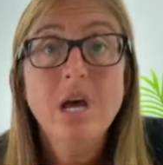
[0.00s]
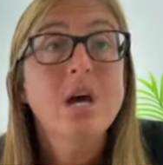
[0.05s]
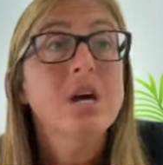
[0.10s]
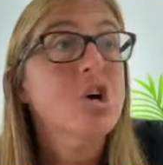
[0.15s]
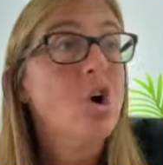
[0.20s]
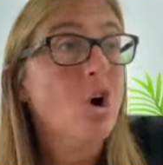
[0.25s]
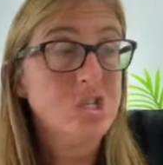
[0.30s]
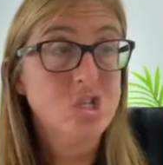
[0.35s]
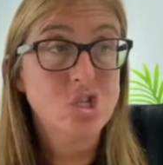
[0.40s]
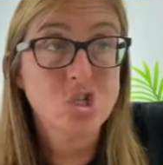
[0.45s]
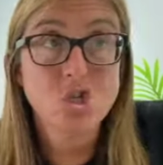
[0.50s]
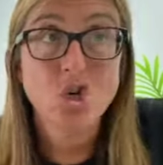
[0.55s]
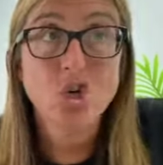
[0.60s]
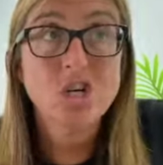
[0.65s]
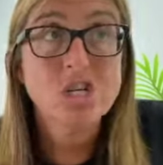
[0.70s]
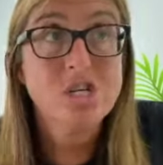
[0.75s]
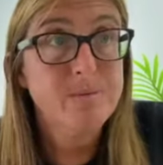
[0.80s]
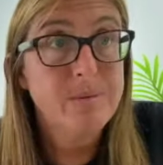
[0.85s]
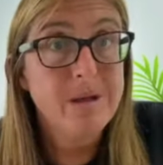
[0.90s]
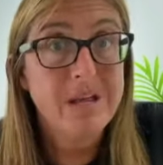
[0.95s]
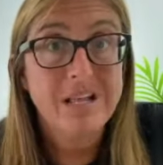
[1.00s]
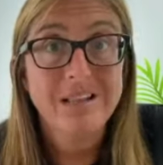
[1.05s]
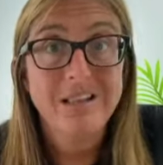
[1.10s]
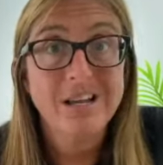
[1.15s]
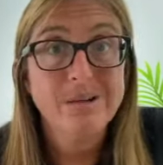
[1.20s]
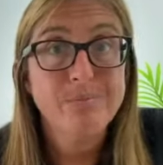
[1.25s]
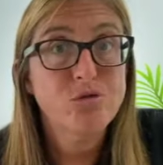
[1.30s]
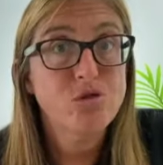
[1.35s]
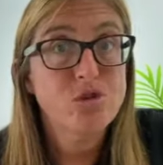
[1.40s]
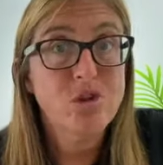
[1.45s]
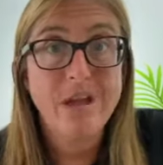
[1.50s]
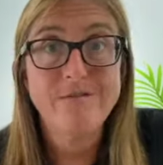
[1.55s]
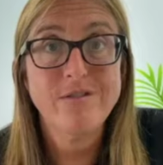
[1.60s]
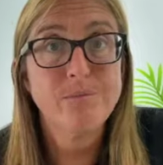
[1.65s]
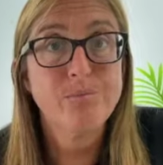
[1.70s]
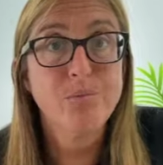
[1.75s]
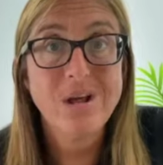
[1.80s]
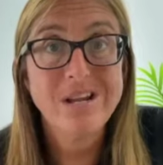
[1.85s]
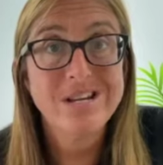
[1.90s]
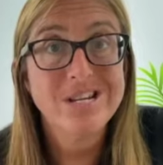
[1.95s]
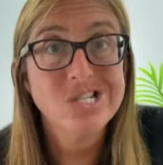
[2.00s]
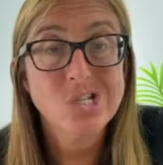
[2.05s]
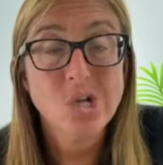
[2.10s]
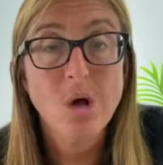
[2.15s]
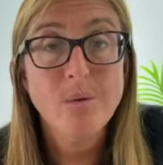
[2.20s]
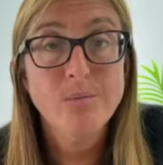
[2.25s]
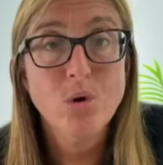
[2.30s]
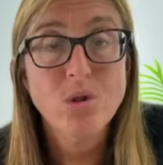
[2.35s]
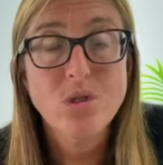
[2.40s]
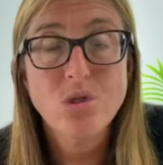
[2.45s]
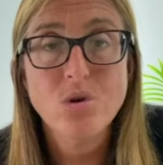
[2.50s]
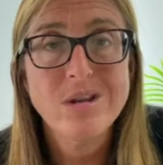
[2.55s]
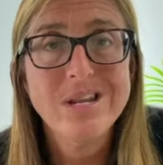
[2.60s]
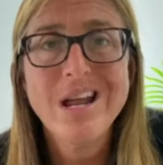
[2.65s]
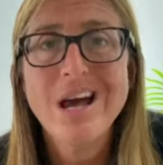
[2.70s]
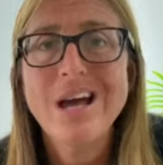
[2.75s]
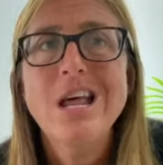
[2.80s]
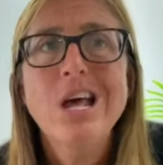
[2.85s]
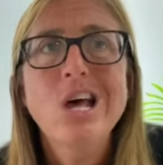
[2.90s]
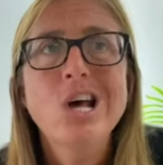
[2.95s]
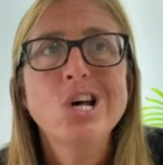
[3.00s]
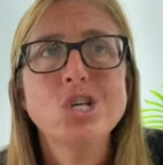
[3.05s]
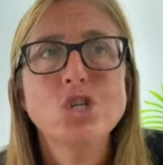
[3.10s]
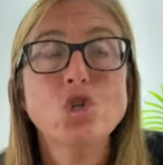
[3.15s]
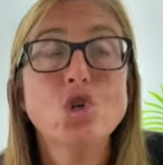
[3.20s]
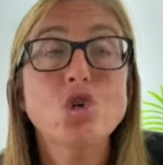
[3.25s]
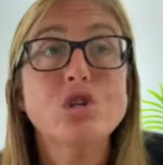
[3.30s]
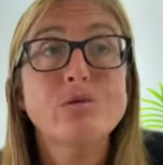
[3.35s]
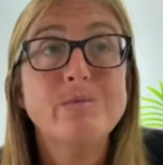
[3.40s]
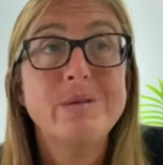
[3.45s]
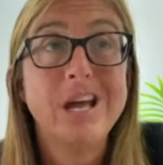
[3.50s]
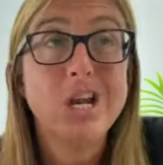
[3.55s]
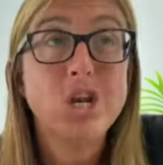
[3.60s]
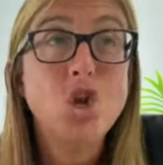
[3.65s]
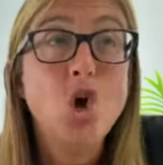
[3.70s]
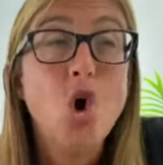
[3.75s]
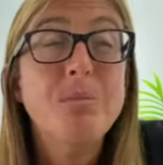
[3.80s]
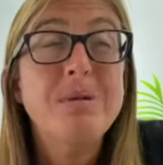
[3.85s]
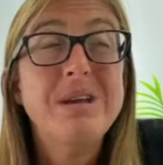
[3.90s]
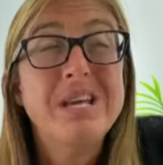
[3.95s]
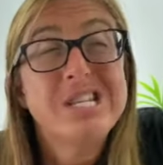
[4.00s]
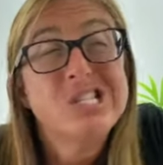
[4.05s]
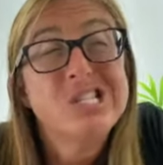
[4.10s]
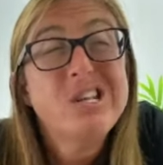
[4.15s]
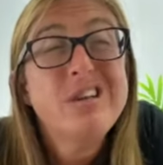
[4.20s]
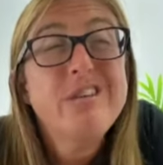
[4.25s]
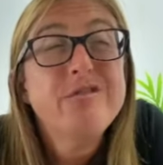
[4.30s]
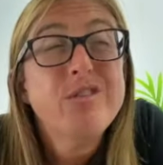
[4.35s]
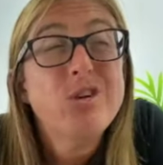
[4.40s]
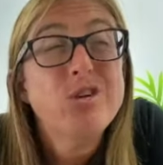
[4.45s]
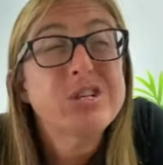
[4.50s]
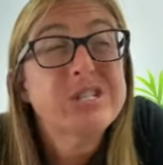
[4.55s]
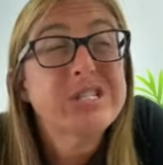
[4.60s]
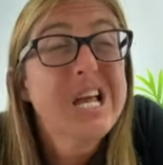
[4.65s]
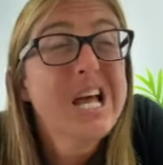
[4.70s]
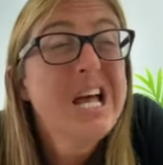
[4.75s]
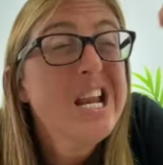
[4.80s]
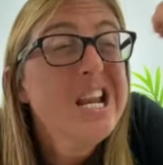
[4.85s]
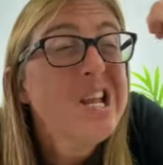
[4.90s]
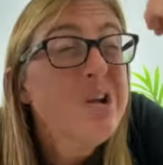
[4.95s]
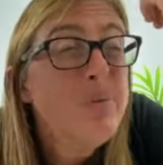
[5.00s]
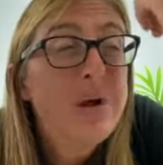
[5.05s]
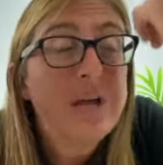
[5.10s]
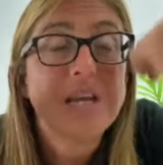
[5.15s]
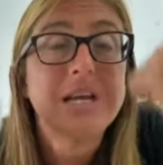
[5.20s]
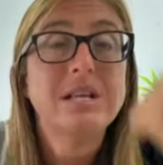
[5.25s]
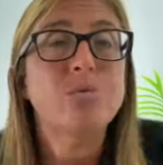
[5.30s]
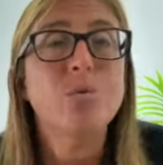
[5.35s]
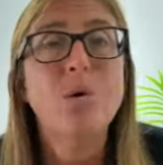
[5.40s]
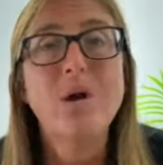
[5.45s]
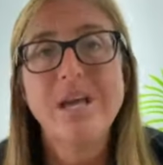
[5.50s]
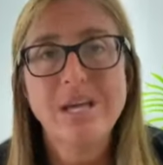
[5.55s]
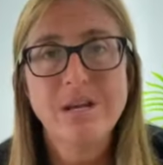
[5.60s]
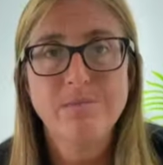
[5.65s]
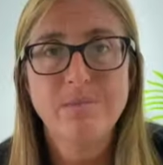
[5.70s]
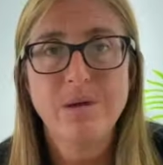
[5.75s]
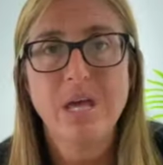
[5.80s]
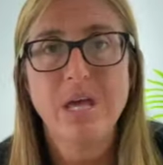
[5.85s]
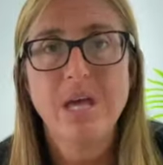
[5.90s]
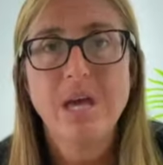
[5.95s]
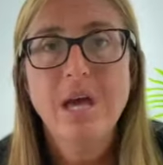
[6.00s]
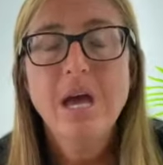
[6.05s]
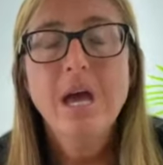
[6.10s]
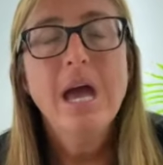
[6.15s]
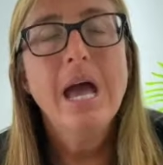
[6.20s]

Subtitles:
God, search me, like David prayed in Psalm 139. Search me and know me and see if there's any wicked way in me.